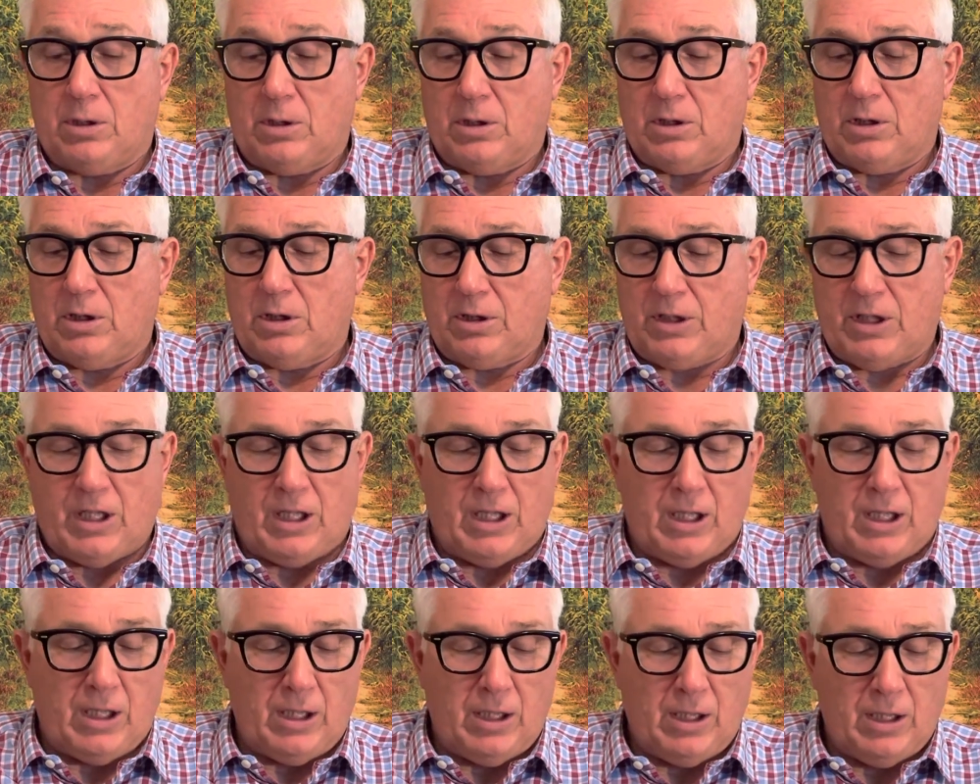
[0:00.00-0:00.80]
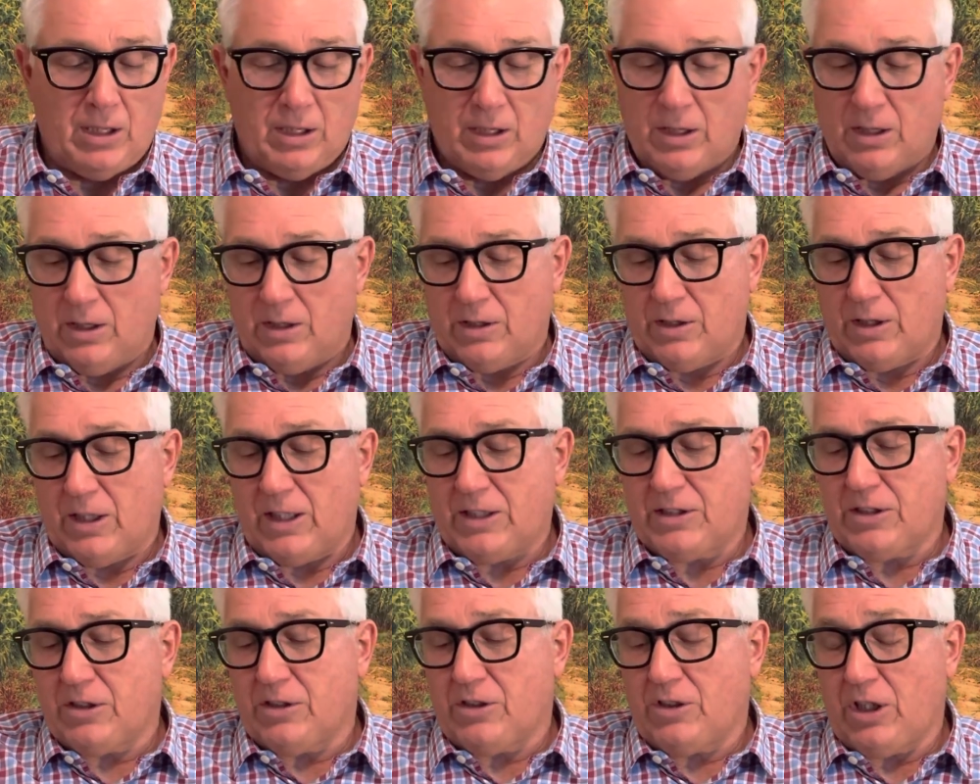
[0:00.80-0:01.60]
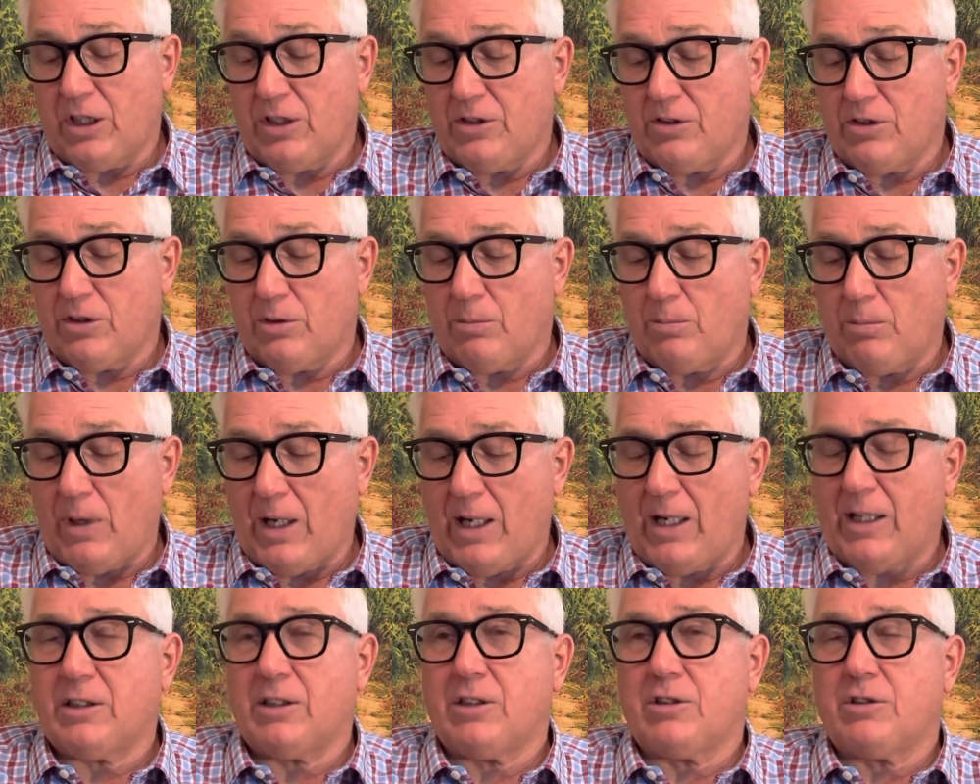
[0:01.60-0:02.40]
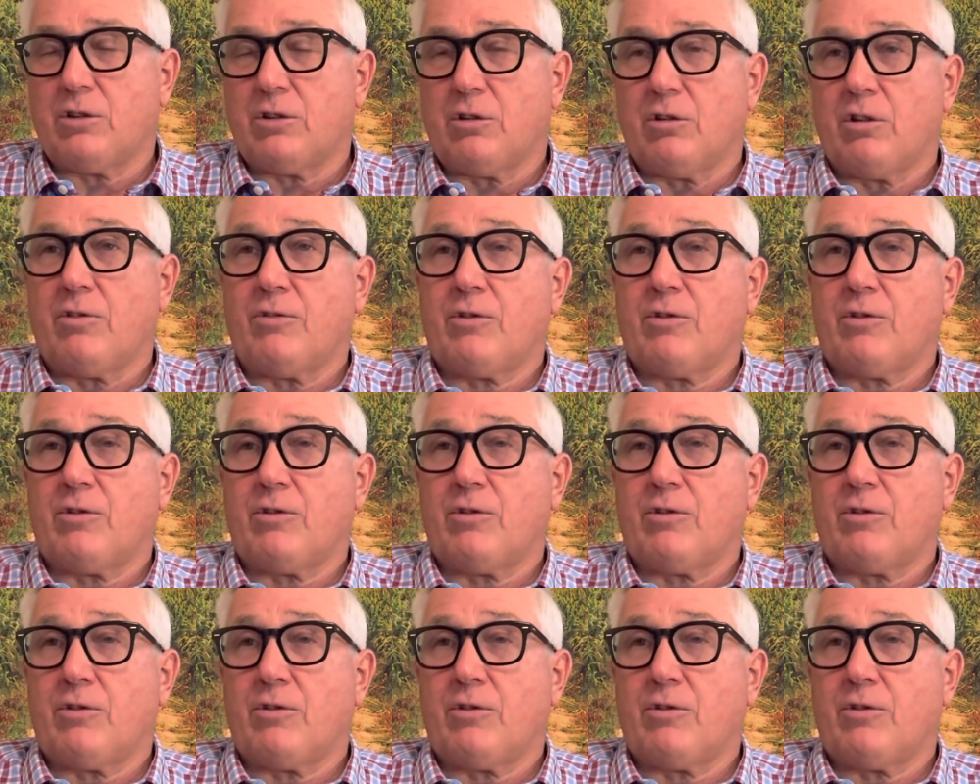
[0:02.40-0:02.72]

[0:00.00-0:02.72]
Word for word: okay? That's a change in magnitude.